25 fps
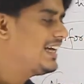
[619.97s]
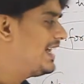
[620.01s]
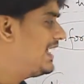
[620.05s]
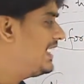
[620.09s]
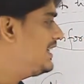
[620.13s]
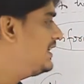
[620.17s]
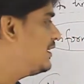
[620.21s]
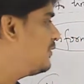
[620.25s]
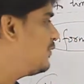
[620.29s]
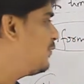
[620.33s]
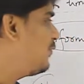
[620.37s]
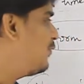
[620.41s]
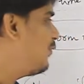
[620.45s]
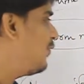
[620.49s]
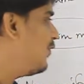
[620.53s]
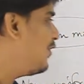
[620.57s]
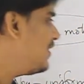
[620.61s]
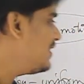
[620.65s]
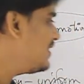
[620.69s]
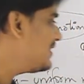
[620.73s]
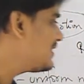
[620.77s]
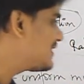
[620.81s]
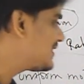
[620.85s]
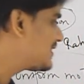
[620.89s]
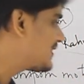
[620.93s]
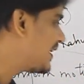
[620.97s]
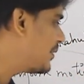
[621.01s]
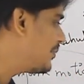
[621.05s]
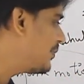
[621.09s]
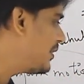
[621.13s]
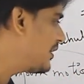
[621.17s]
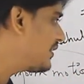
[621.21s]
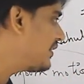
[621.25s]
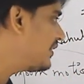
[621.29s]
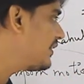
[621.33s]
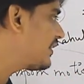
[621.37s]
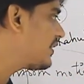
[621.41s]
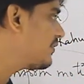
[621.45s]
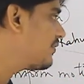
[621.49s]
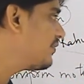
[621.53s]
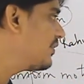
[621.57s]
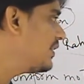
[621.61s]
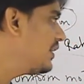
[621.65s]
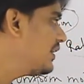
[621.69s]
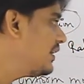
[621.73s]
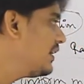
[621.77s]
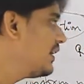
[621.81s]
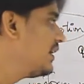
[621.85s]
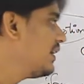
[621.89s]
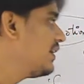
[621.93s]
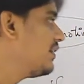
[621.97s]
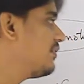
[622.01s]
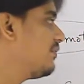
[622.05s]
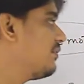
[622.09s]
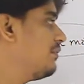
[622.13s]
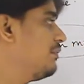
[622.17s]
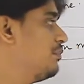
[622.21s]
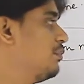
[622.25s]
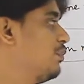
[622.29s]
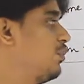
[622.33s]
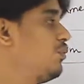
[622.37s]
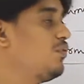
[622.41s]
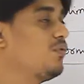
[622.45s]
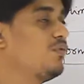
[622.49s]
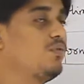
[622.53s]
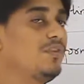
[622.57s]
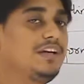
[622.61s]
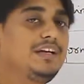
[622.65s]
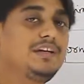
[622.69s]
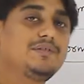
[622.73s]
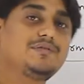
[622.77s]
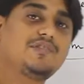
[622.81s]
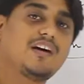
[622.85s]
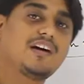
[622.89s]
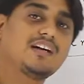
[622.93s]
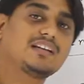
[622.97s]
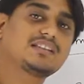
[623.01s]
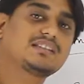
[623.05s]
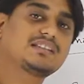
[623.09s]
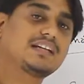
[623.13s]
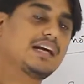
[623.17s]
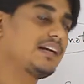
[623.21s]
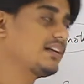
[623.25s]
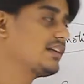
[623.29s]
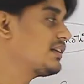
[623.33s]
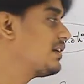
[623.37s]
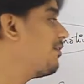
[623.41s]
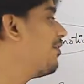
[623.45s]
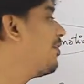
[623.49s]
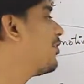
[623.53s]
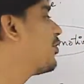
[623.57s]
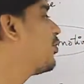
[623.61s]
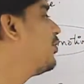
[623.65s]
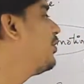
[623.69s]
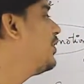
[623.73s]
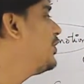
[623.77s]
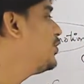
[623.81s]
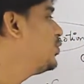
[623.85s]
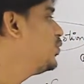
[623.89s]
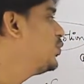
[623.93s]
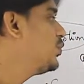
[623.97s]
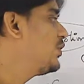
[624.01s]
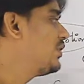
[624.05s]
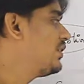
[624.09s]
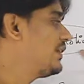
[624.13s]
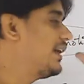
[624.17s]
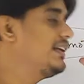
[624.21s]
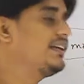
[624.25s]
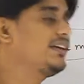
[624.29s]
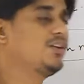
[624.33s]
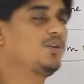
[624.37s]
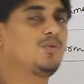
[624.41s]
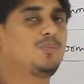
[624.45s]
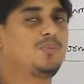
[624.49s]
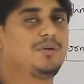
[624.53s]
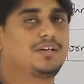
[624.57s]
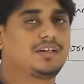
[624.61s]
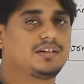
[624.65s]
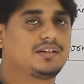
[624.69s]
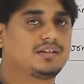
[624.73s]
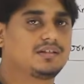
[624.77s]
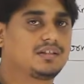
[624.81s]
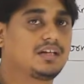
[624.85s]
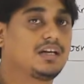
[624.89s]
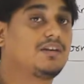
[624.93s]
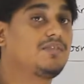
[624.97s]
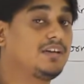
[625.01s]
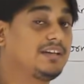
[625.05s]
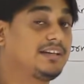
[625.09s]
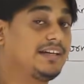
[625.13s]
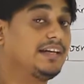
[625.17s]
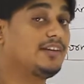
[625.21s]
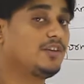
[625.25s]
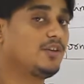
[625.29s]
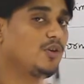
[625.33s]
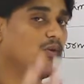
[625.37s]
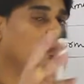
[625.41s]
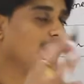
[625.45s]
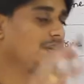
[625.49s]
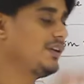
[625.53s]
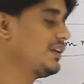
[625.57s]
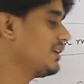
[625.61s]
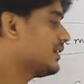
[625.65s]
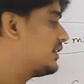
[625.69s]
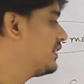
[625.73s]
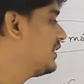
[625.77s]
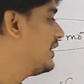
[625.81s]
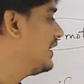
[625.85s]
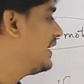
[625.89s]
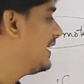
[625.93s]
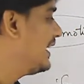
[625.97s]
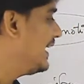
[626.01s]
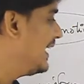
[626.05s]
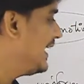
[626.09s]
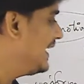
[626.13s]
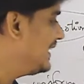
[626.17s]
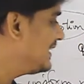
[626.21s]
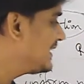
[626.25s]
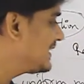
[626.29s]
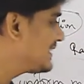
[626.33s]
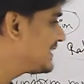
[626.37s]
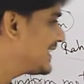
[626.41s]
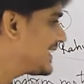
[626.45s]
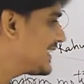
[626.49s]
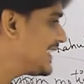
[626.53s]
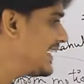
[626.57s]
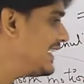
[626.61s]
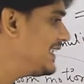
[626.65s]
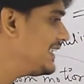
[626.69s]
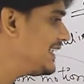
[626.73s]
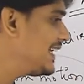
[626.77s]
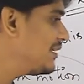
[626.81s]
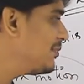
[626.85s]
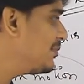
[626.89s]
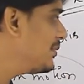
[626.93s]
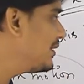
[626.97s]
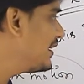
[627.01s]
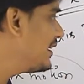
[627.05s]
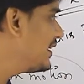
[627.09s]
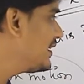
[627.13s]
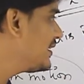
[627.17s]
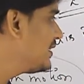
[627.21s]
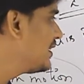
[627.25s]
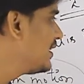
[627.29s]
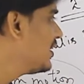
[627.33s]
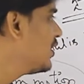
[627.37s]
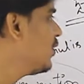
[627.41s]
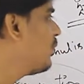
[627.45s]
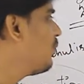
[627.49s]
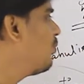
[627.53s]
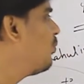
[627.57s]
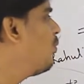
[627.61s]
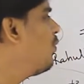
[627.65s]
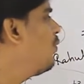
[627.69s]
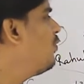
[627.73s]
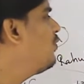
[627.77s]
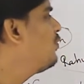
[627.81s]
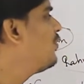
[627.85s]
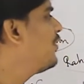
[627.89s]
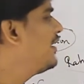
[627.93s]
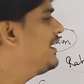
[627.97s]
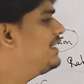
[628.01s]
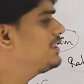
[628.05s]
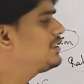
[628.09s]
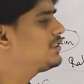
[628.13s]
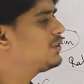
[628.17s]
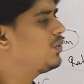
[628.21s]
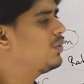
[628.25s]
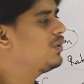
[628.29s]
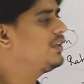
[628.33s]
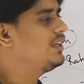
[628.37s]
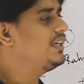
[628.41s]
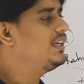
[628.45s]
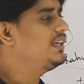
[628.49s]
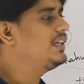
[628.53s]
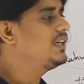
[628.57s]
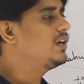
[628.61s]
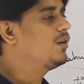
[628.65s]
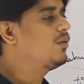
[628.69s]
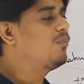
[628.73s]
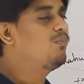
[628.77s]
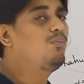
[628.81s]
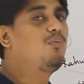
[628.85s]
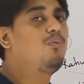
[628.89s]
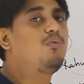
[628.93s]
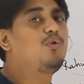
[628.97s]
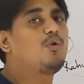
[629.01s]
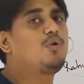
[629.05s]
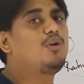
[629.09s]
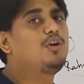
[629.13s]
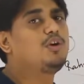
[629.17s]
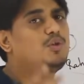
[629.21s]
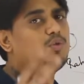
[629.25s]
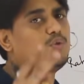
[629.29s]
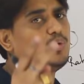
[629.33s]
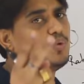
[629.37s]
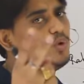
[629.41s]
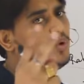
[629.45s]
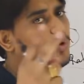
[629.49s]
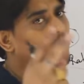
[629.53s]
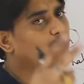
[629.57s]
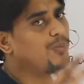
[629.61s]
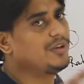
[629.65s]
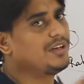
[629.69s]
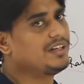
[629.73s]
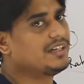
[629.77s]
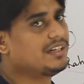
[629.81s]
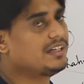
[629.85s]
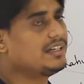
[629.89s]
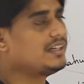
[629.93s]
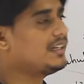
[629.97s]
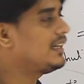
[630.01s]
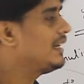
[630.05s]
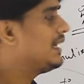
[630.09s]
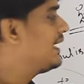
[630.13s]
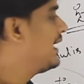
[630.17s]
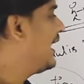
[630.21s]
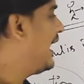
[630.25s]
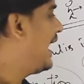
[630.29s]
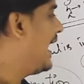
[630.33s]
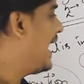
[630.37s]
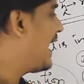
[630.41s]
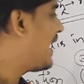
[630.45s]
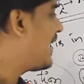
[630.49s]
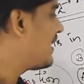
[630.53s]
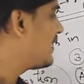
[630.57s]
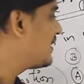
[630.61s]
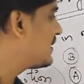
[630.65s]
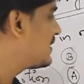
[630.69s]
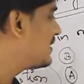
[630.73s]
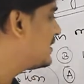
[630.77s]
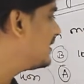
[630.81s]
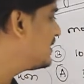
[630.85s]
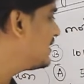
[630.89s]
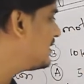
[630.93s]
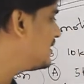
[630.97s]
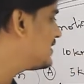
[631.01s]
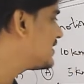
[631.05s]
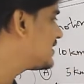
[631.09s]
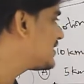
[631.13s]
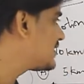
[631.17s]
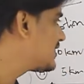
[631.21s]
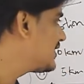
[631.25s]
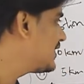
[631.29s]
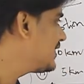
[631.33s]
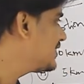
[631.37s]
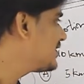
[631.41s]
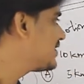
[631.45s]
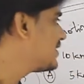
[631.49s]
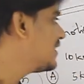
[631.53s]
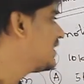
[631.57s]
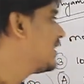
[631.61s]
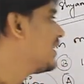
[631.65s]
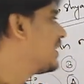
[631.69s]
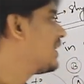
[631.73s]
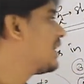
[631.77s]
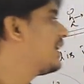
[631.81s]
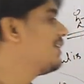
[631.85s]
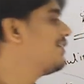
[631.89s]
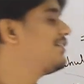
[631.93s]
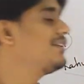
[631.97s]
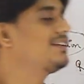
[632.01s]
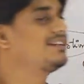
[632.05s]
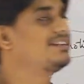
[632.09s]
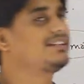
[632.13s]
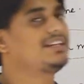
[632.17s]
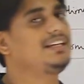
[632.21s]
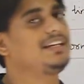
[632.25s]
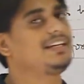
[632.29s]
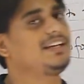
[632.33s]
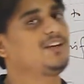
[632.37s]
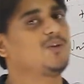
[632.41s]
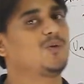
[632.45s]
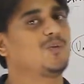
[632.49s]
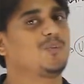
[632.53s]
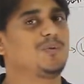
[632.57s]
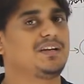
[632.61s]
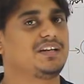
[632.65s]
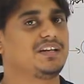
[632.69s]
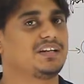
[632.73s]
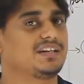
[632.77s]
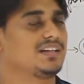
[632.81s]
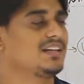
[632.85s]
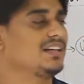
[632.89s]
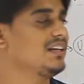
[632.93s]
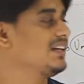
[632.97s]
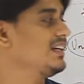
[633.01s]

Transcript: in the first 10-minute interval moved very fast and covered only 10 kilometers. In the second 10 minute moved very slowly, moved only 2 kilometers, and in the third stretch covered 3 kilometers.